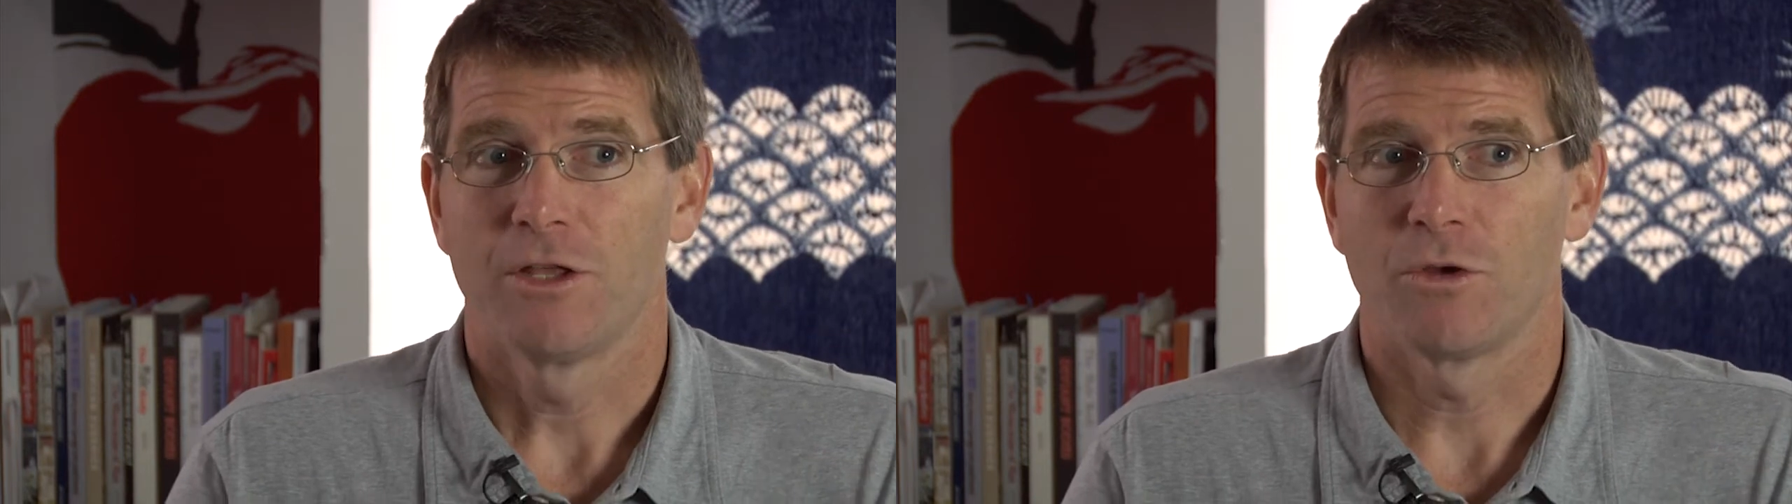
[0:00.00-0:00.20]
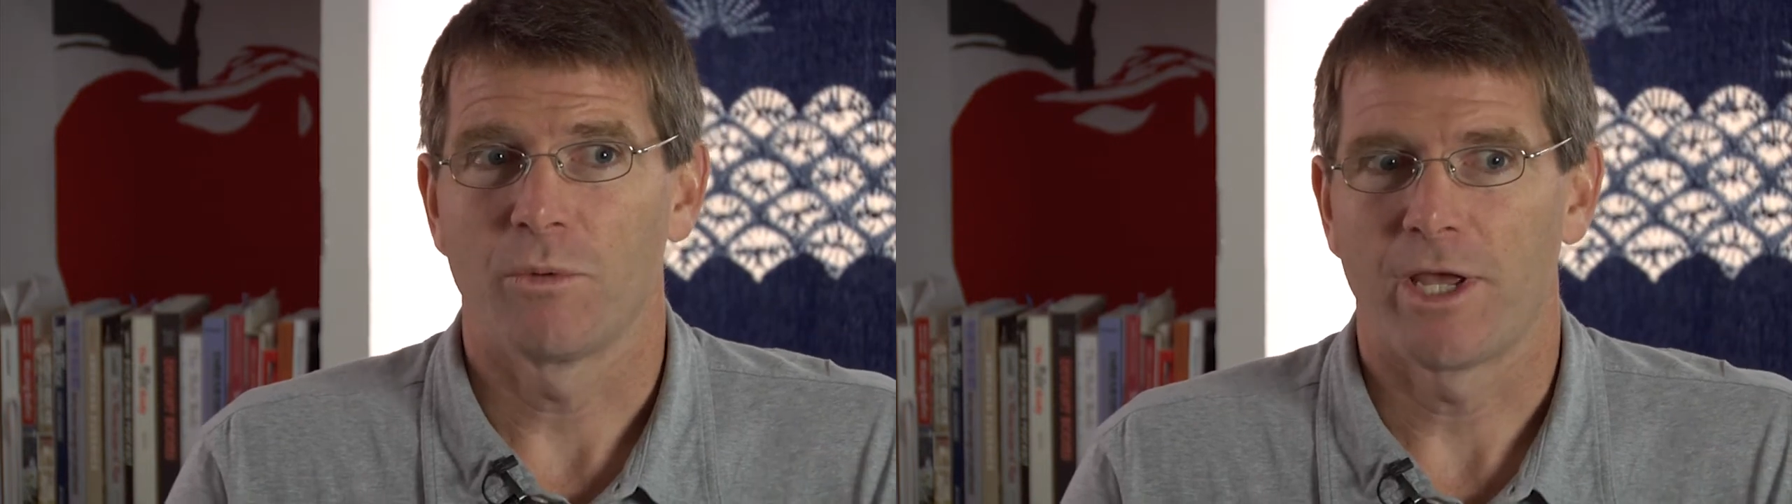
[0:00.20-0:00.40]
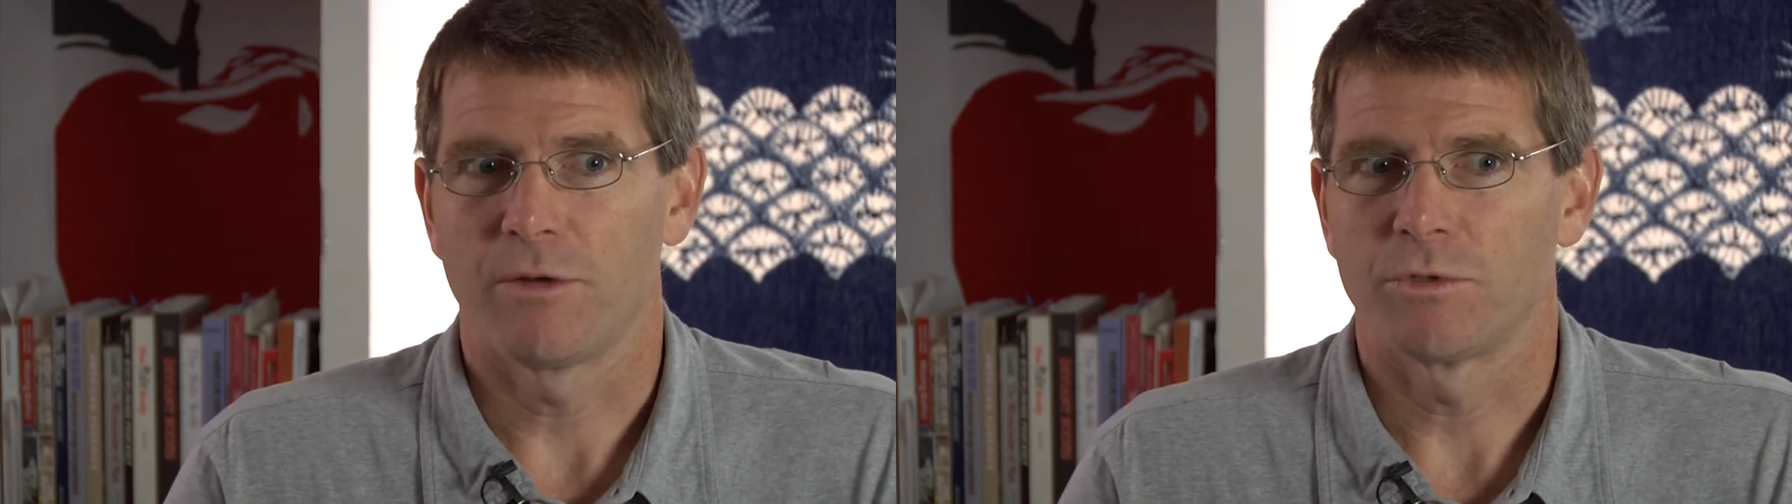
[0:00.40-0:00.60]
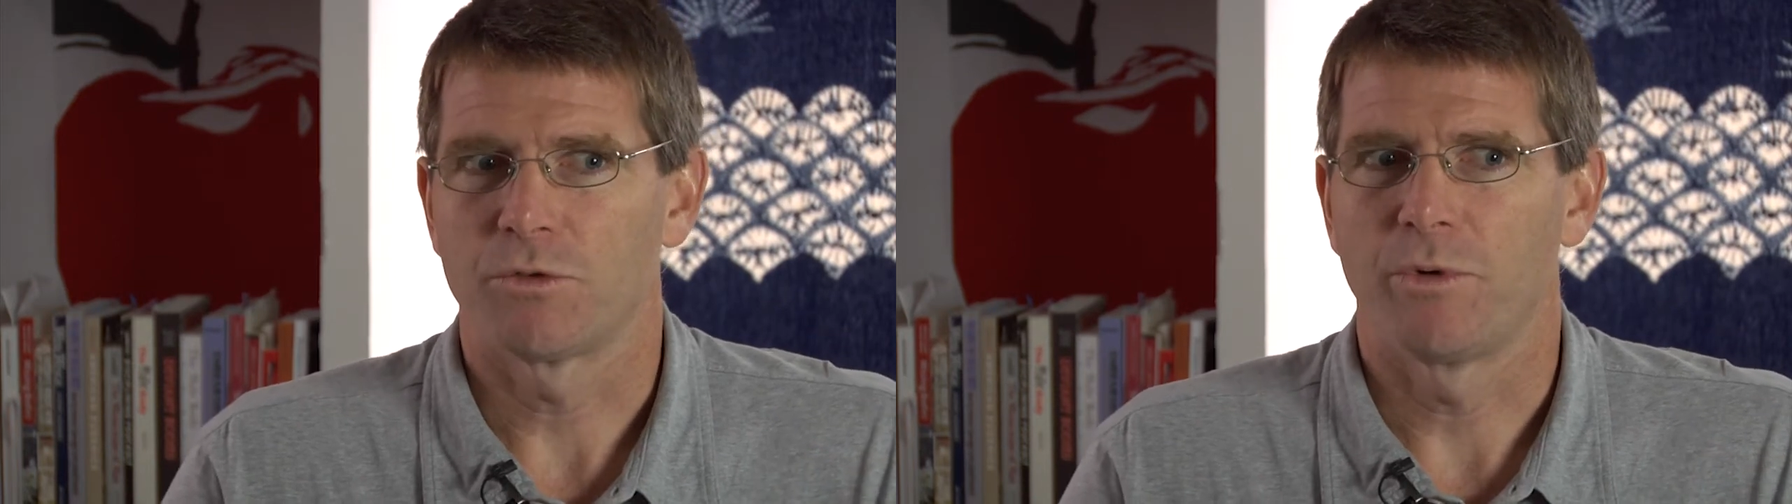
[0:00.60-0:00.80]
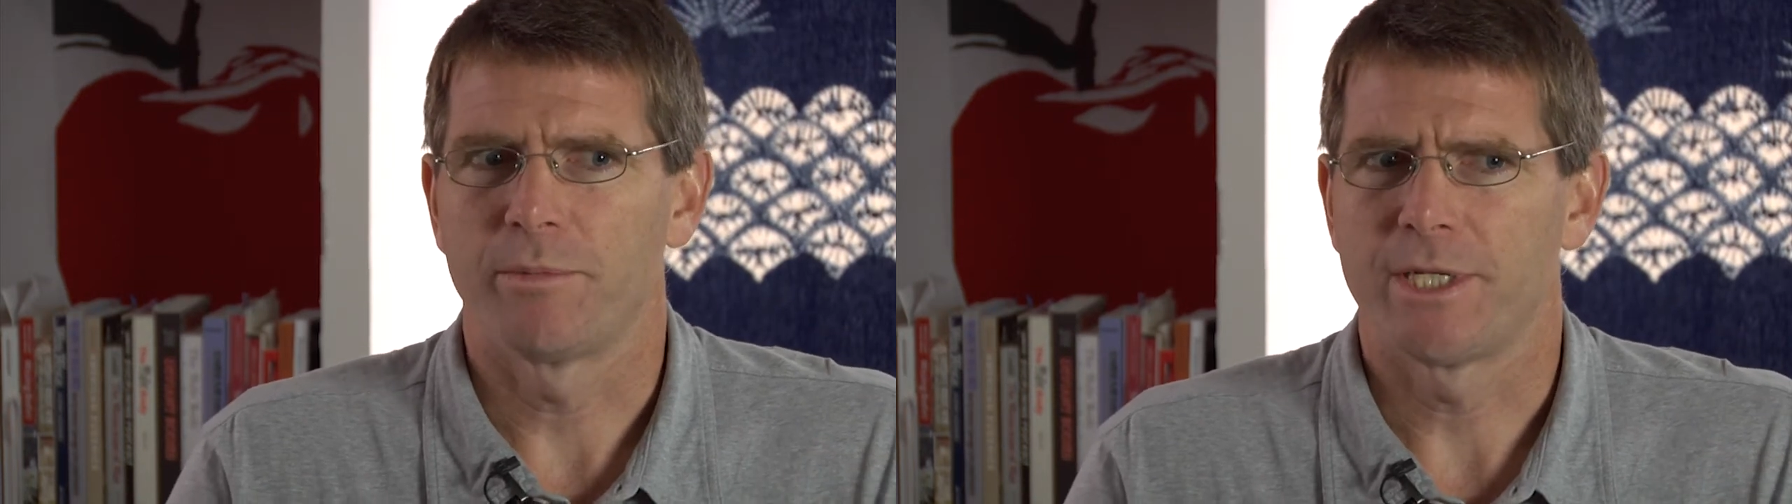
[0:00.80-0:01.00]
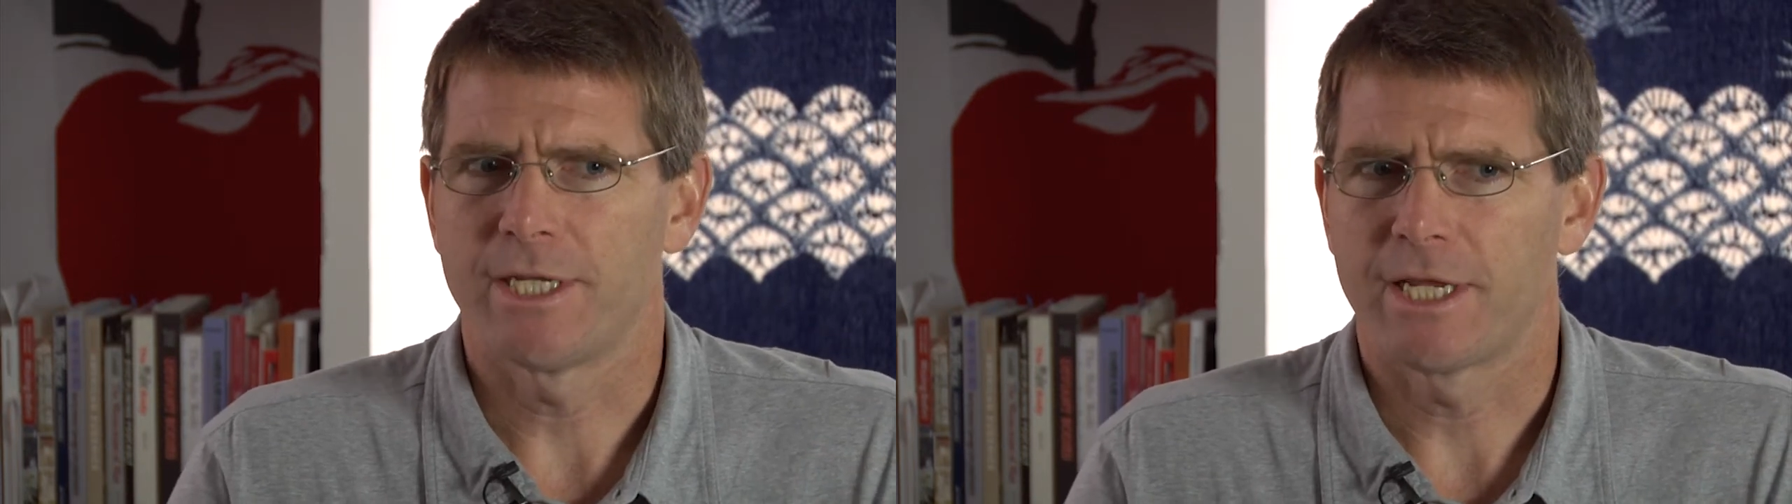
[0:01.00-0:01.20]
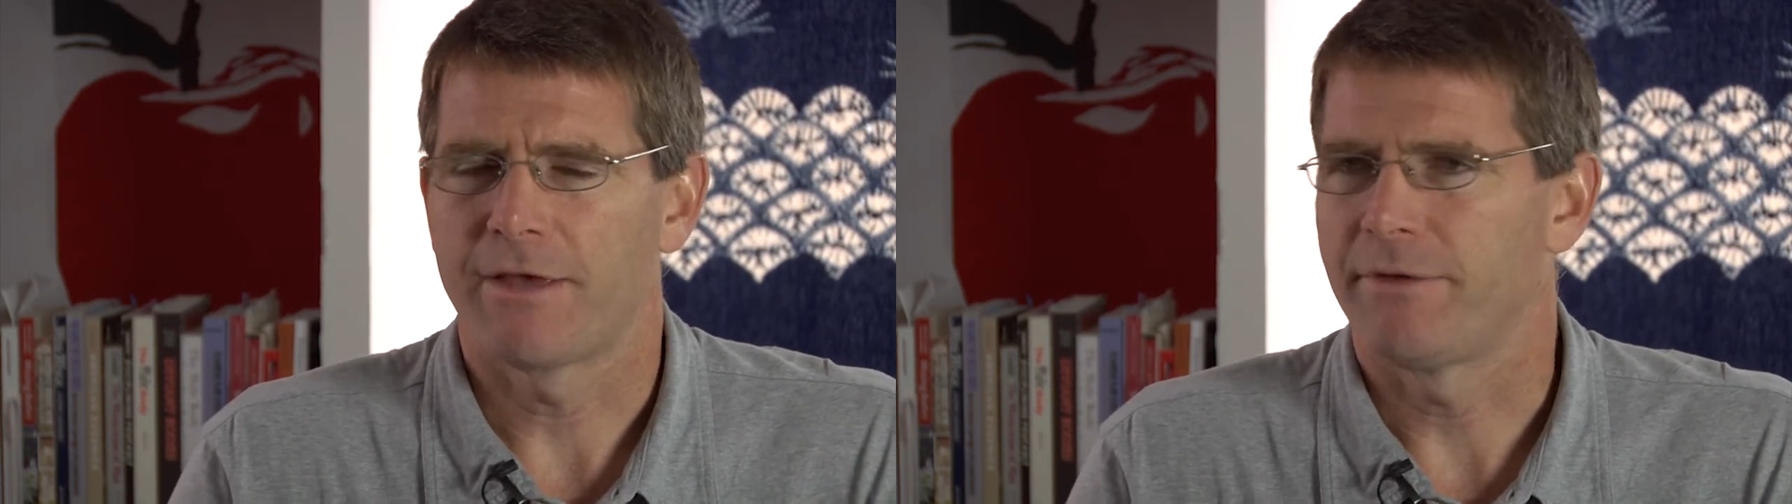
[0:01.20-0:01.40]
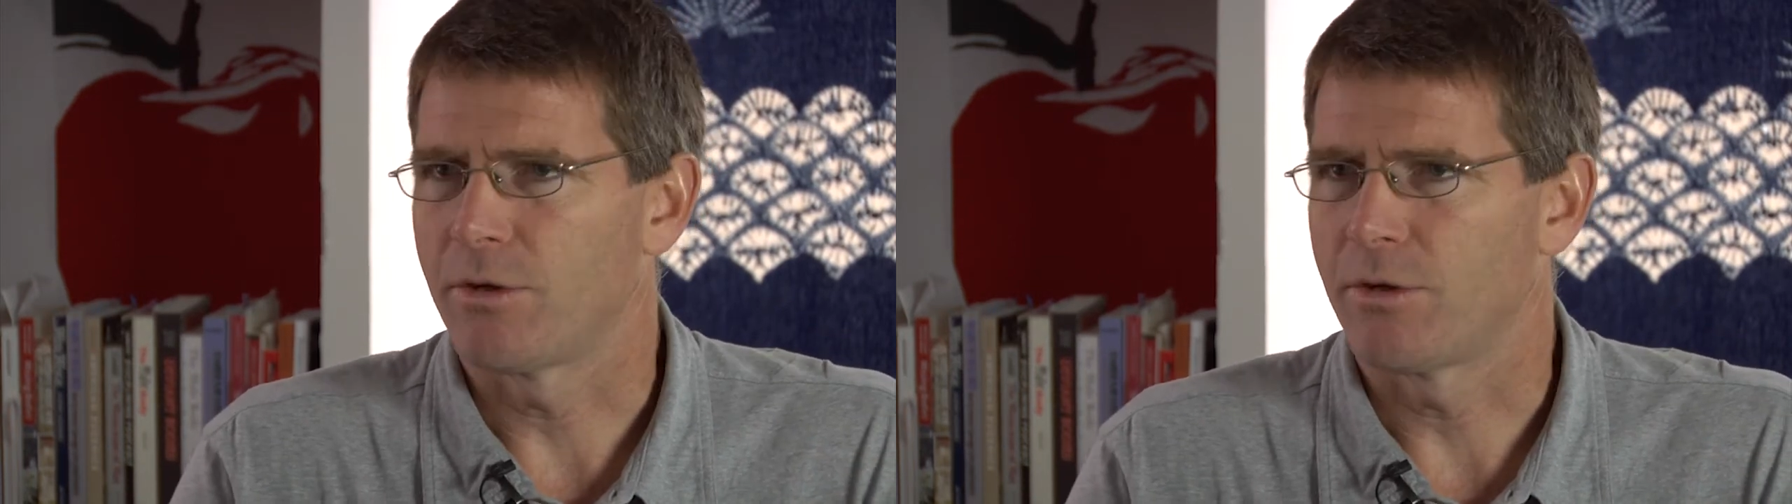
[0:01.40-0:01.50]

the way in which women didn't have